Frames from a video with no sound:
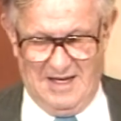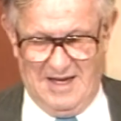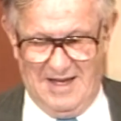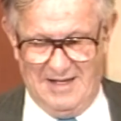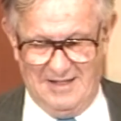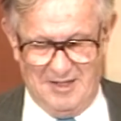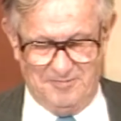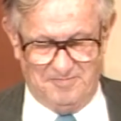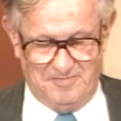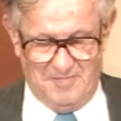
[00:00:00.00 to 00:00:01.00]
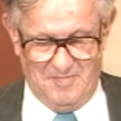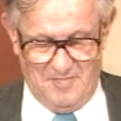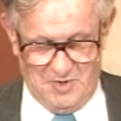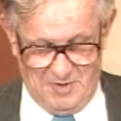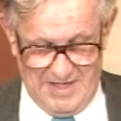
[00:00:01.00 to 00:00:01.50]
And
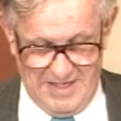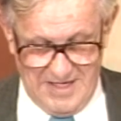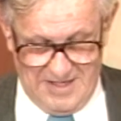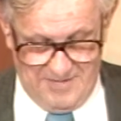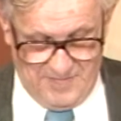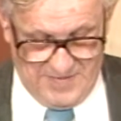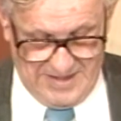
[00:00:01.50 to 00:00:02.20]
so I did.